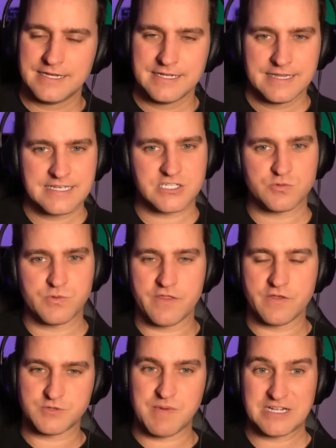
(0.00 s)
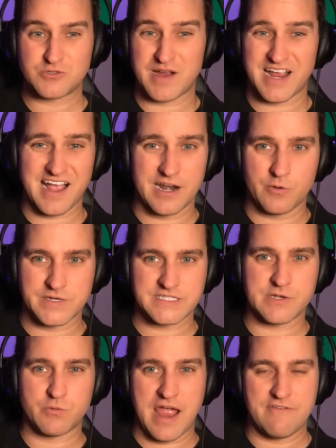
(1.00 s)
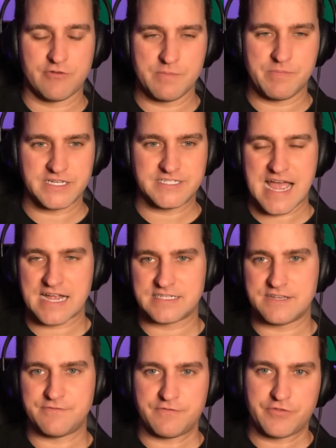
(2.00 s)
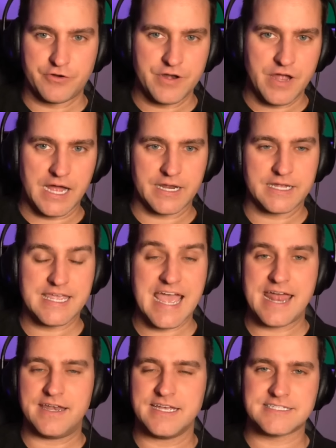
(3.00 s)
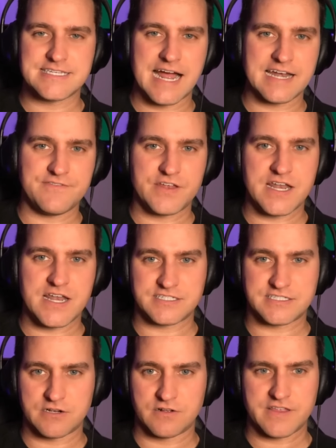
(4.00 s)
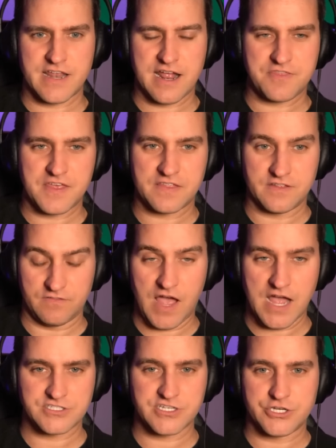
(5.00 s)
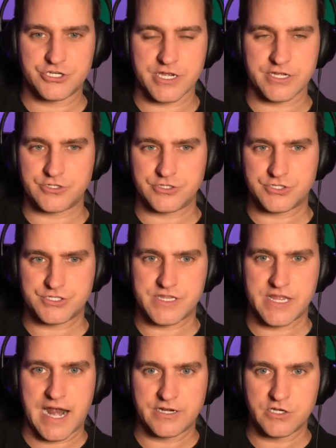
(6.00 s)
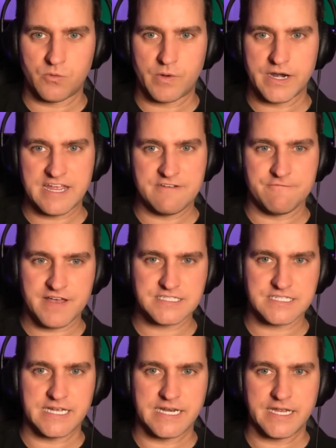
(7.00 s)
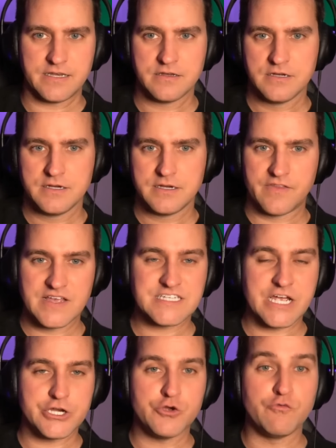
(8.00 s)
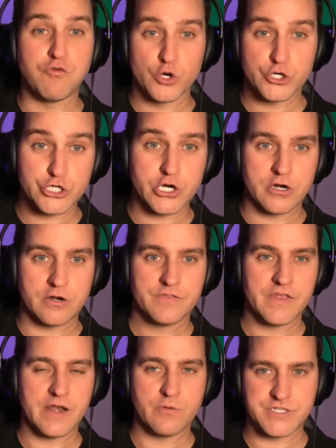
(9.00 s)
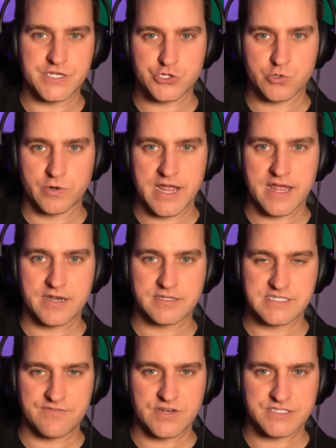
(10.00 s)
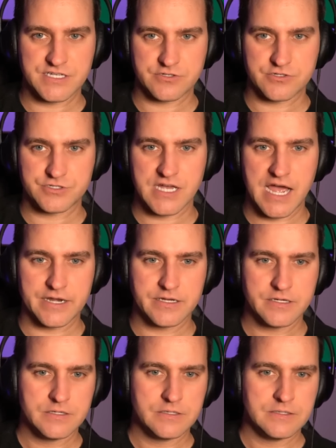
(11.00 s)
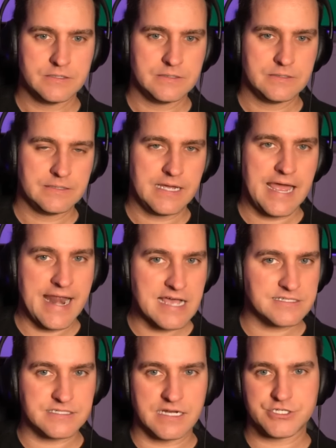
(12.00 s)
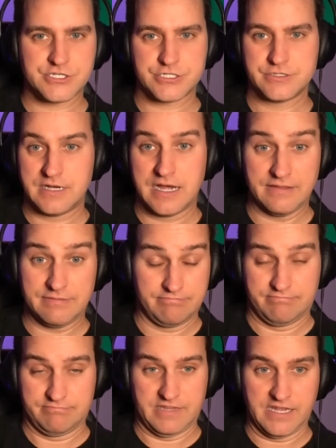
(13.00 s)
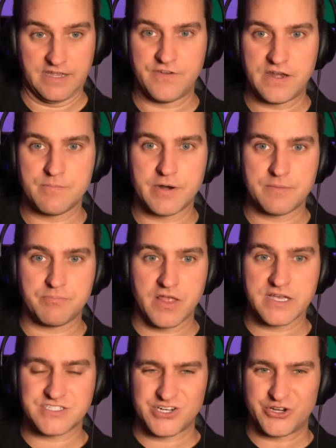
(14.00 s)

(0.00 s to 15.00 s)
this is one of those spots where I kind of want to see where everybody's active. If they're not, again, it's not even necessarily that I think the line's going to change. It's just that I don't want to invest in it unless I knew for sure that it was a shorthanded 76er side. And as such, I think if anybody plays here,